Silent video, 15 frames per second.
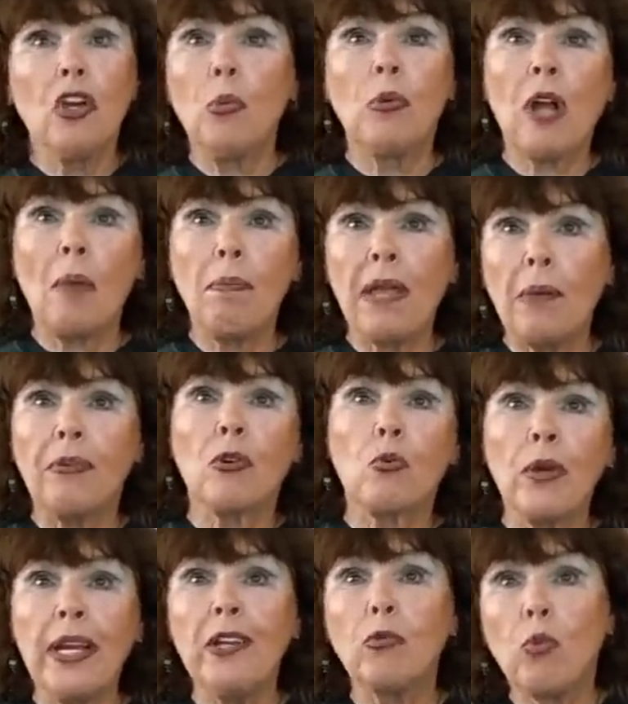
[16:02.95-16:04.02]
you will not be able to
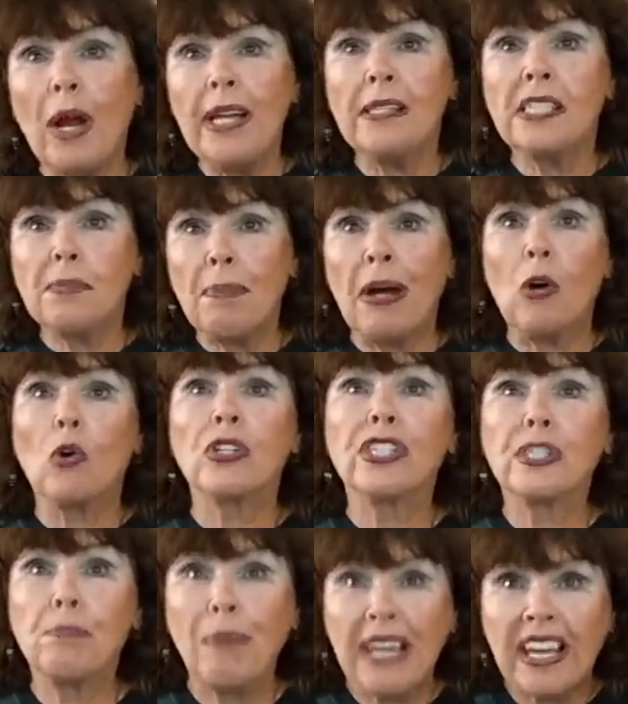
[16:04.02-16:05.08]
read, write, spell, or
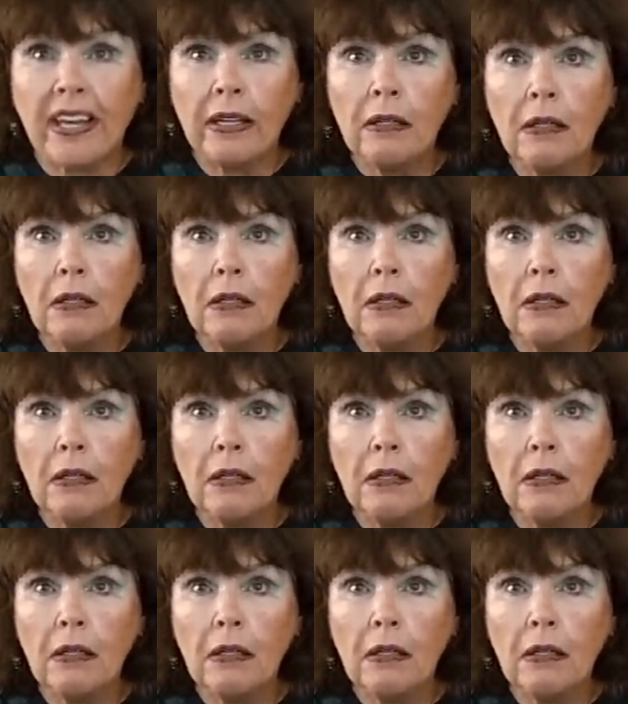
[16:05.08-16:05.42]
speak.